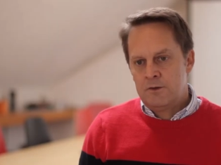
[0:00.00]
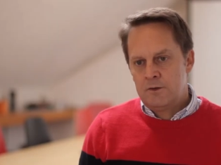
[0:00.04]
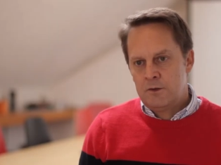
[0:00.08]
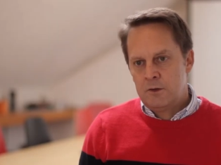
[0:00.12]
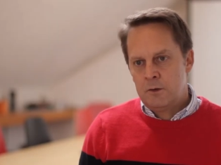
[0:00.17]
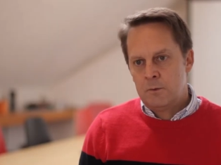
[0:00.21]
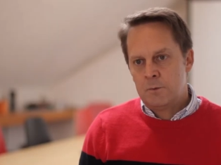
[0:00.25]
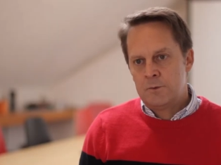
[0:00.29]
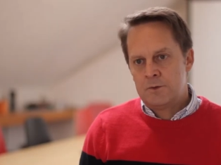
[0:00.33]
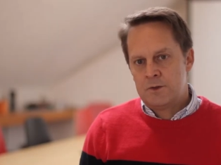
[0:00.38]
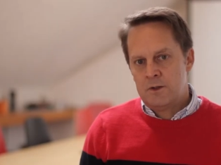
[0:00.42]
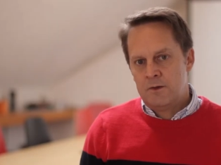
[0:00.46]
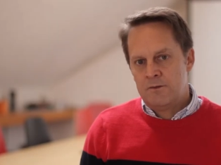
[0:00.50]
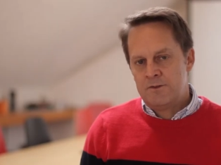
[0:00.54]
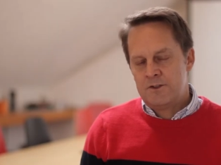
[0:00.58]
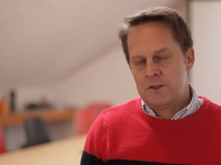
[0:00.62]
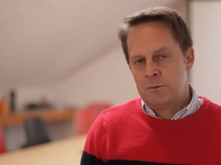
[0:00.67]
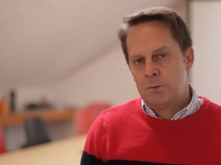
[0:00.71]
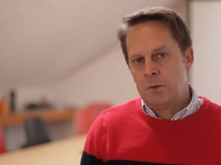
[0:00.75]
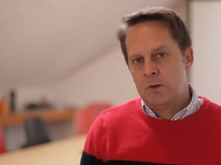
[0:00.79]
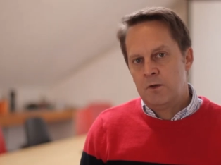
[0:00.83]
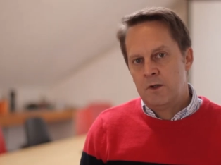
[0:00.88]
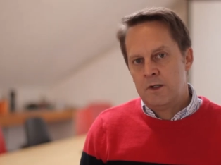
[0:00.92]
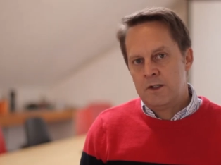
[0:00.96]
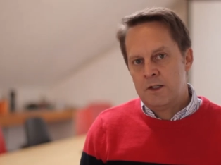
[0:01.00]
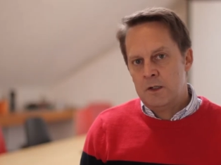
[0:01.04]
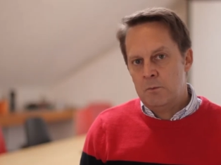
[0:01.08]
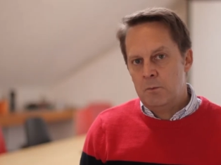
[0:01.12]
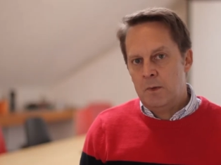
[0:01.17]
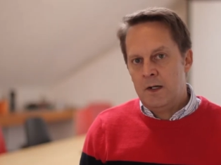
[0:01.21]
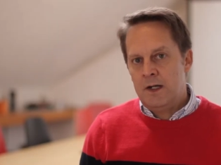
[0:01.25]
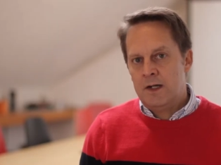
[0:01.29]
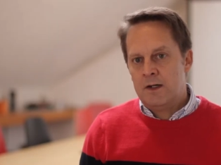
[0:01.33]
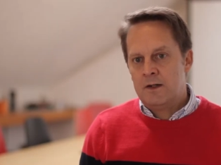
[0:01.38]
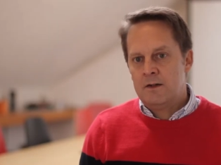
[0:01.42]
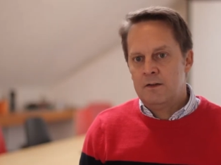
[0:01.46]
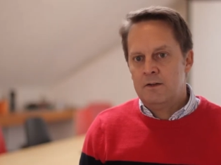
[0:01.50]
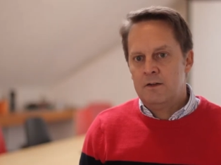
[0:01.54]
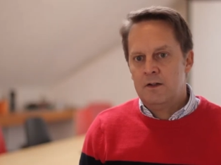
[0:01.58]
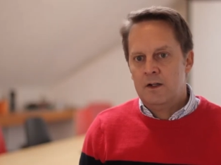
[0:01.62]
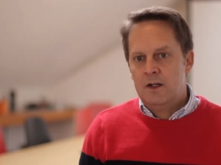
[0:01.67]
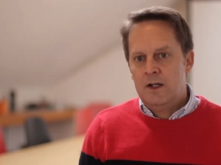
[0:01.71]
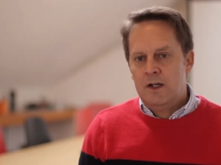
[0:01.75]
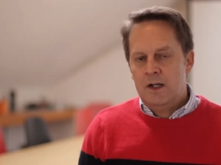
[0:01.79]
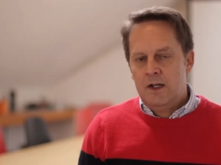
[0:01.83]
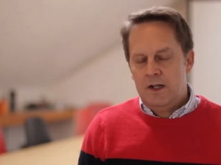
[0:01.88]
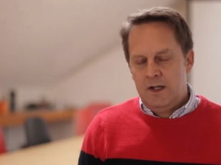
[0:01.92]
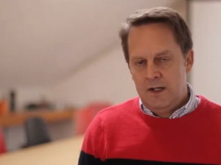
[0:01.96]
terms of spurring demand
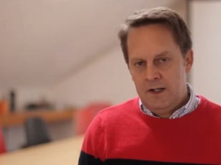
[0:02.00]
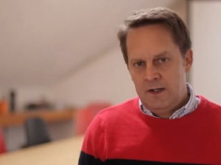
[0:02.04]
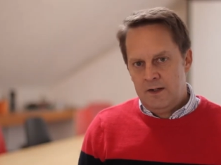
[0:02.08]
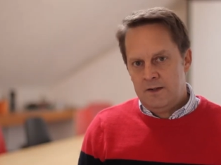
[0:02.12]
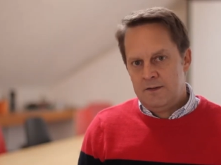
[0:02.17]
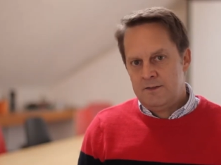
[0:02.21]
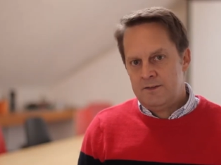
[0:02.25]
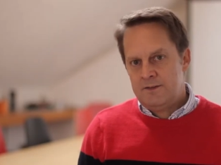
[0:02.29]
and